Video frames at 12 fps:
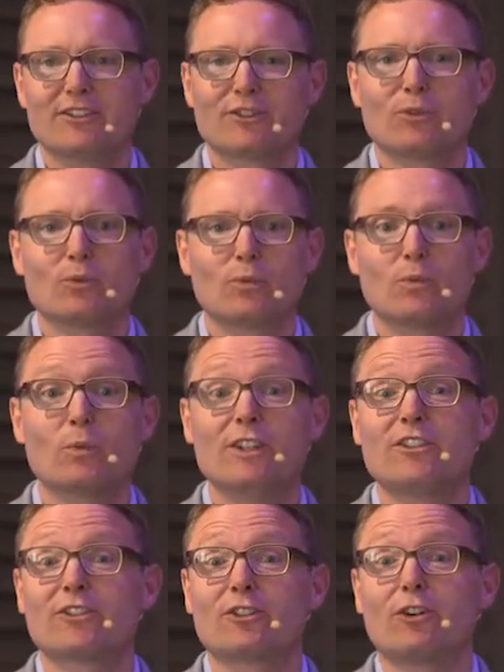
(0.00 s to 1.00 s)
So we
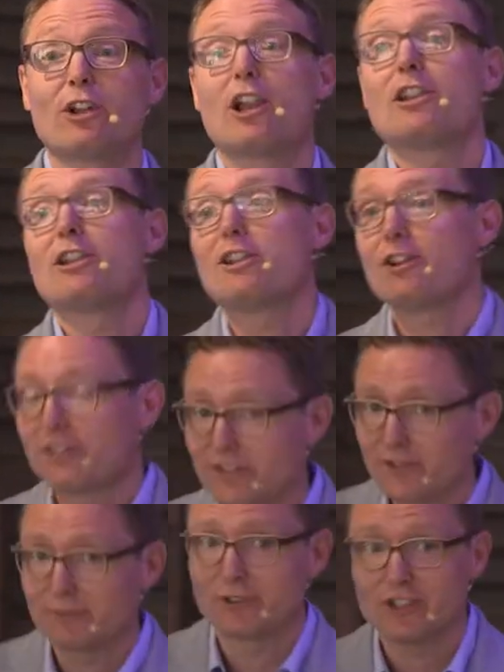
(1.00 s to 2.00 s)
saw
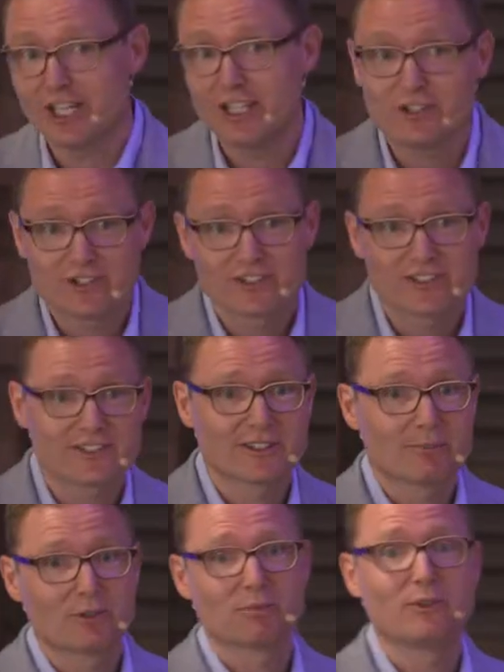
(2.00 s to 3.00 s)
lots of changes
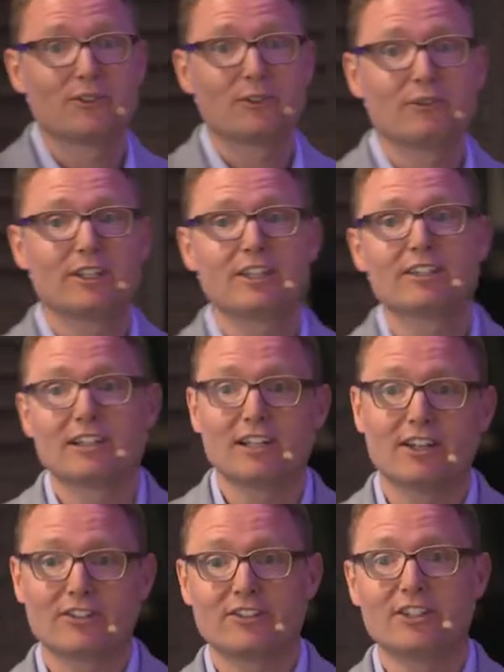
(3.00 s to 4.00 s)
specific in the
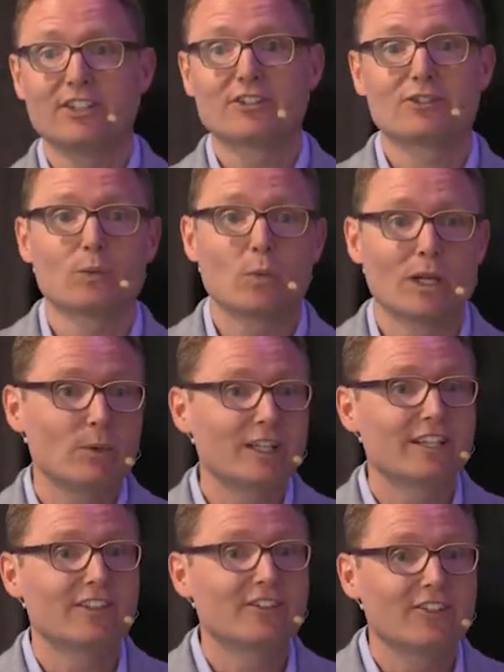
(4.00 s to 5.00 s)
last year where we
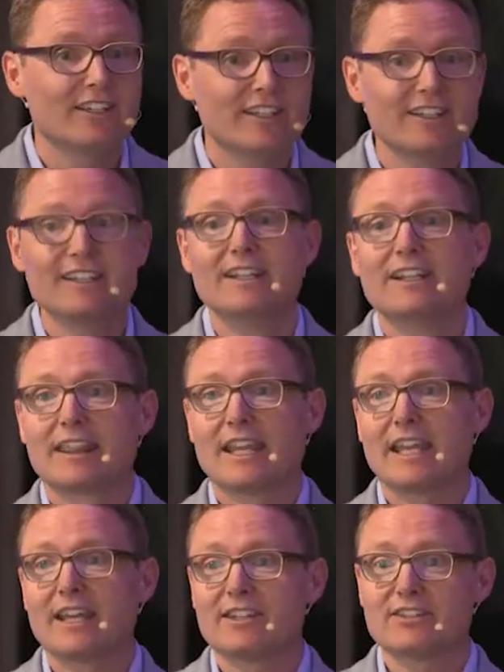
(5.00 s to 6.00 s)
can see
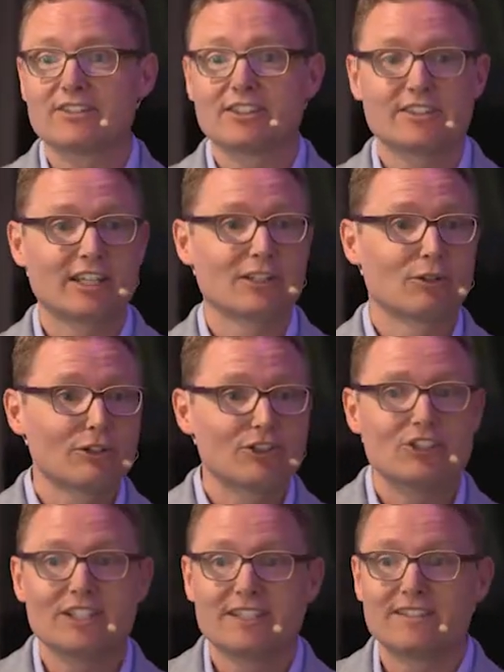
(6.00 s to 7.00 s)
that the
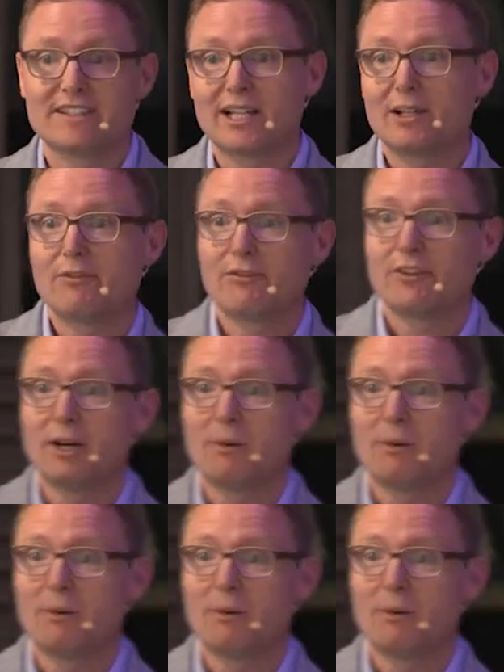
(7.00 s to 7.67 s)
technology itself